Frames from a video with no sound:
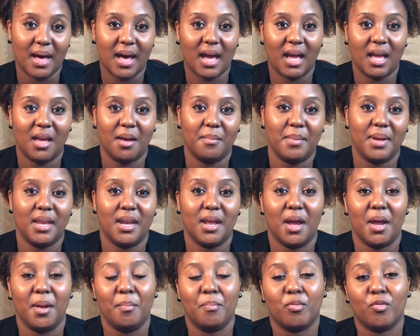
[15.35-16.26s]
I am in
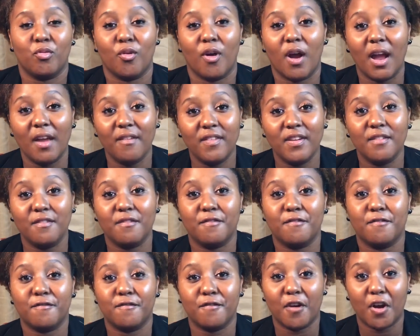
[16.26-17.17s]
a private
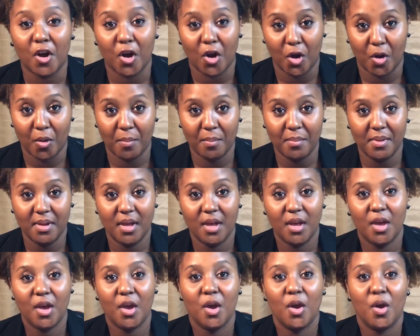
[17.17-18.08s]
firm
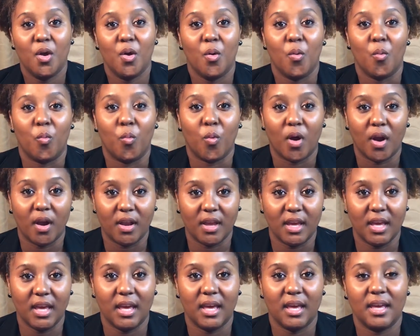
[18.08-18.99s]

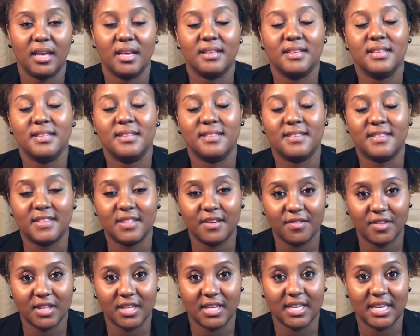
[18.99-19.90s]
working in
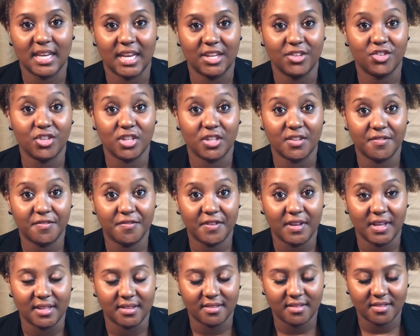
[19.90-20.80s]
civil litigation
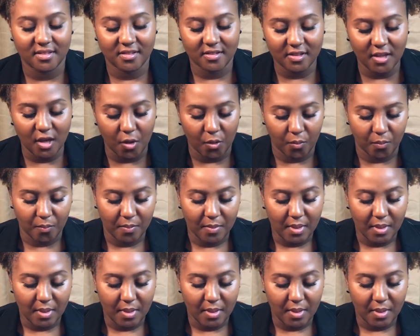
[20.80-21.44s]
defense. So